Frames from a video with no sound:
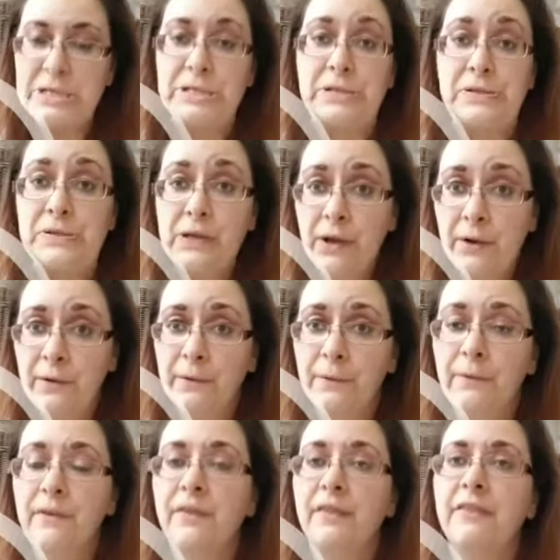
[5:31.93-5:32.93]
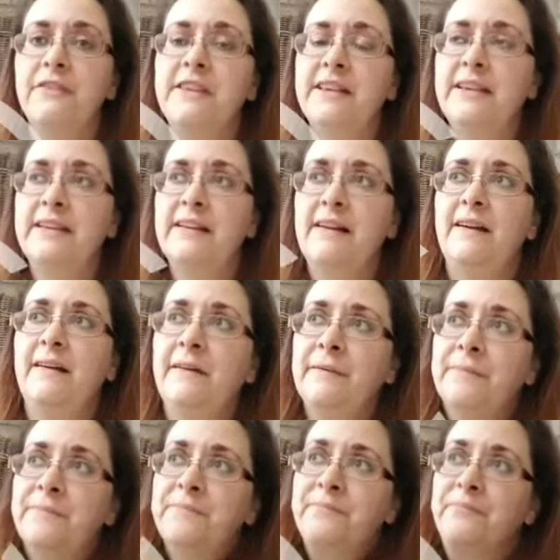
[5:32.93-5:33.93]
so the
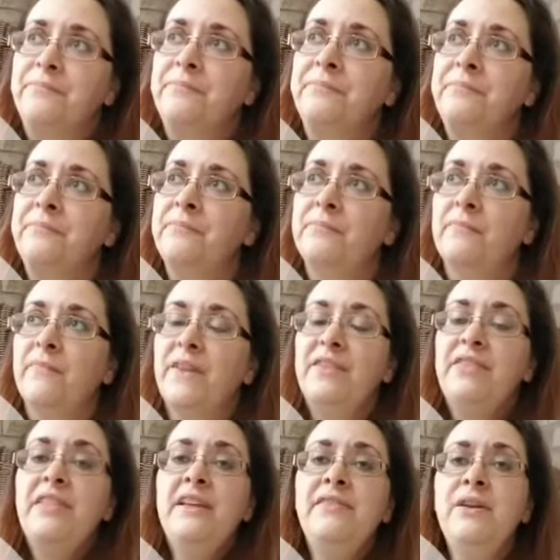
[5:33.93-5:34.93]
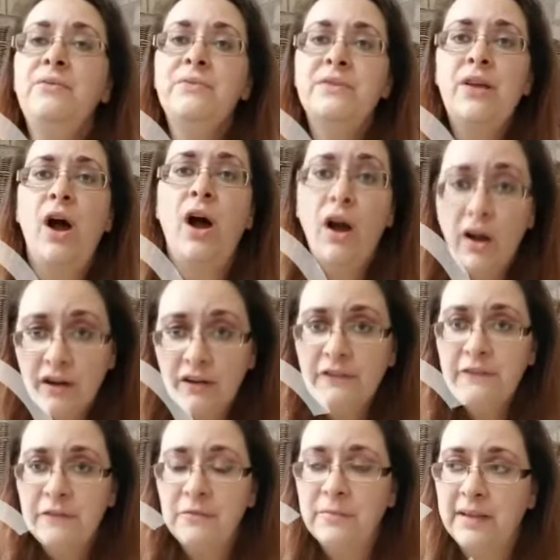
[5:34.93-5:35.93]
um, the thing that was hard
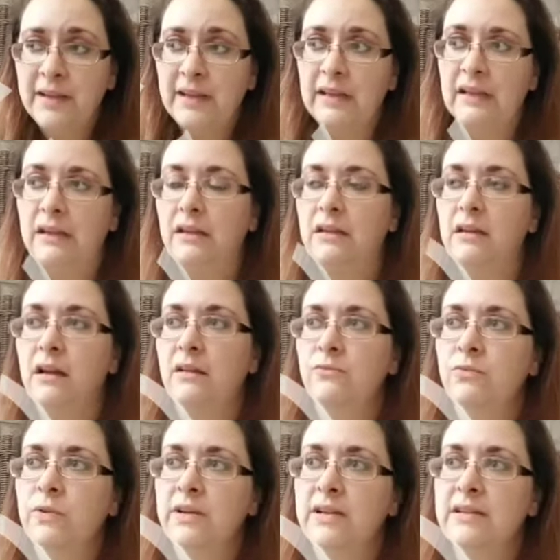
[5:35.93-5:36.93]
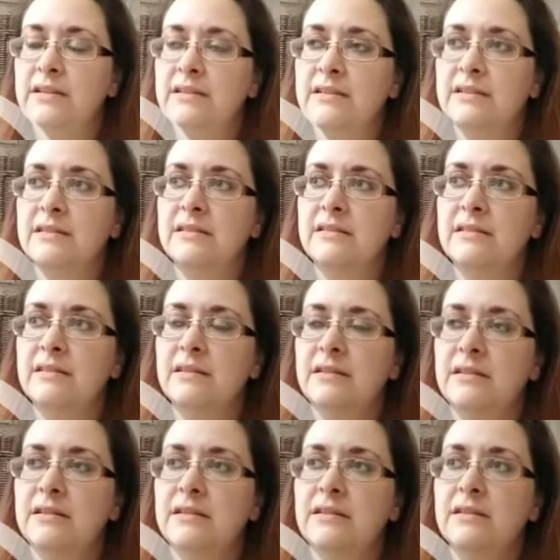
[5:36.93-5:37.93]
for me was
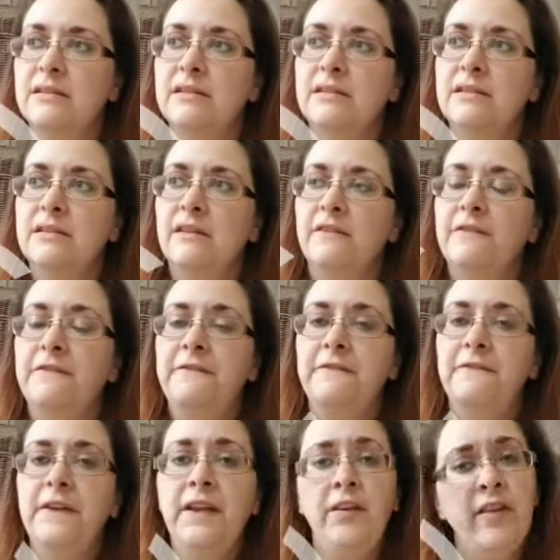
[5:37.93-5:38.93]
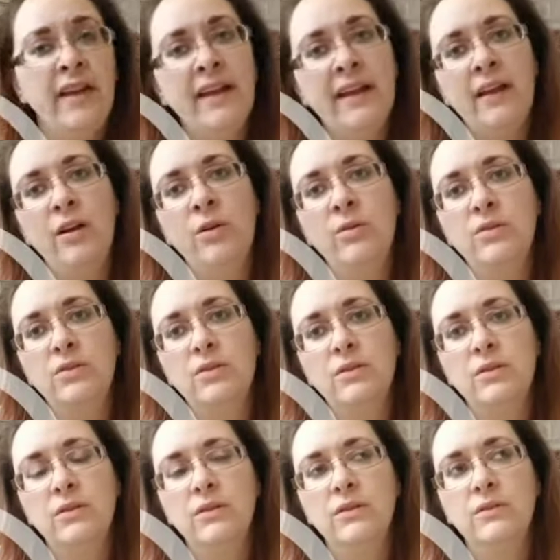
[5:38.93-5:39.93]
figuring out
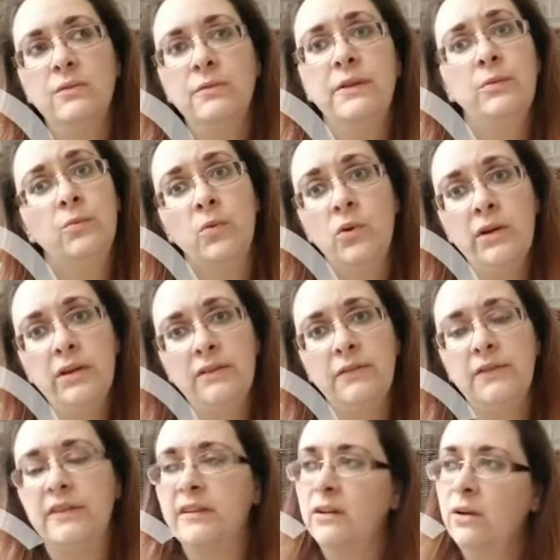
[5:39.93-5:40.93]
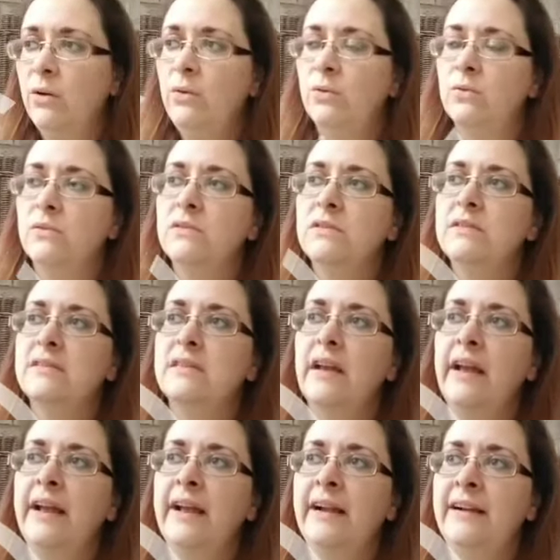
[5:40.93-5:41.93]
rewards for the goals,
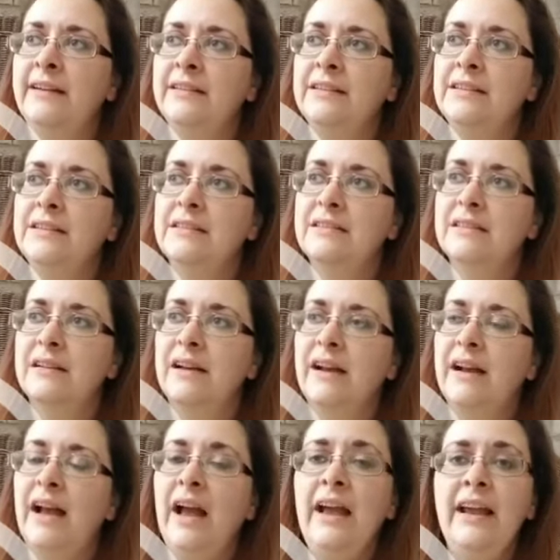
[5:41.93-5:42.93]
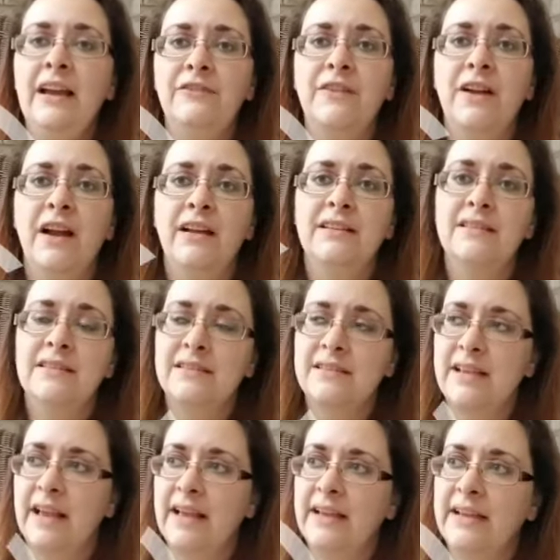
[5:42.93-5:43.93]
and I have got to
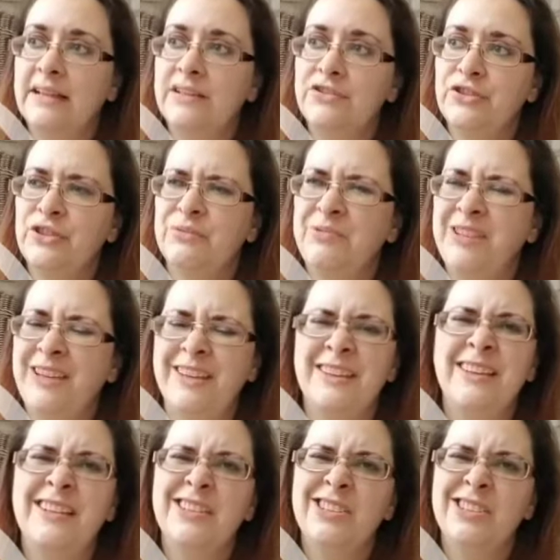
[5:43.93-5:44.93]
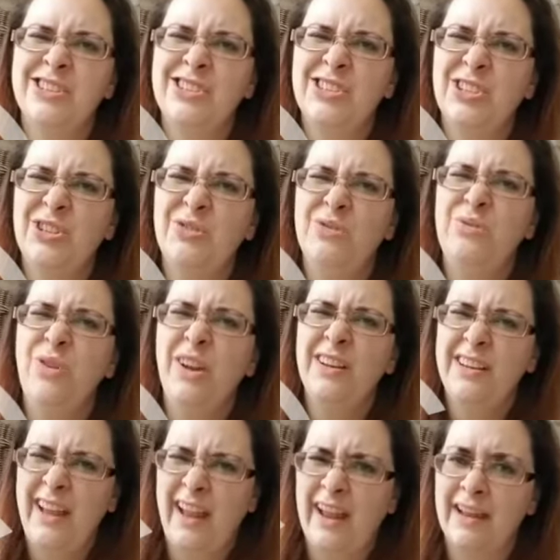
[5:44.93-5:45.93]
say it took me I think two
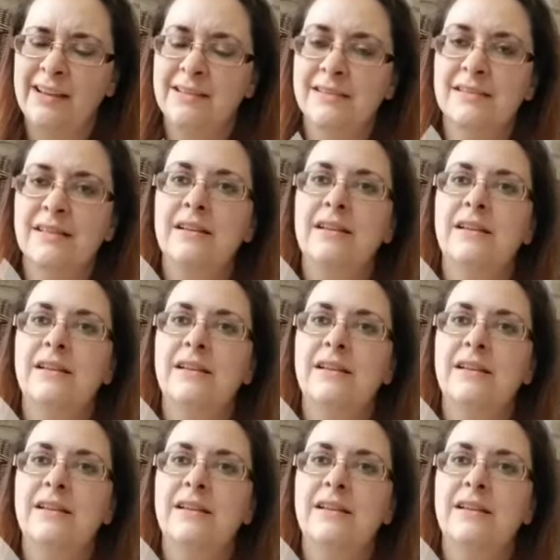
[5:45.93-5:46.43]
days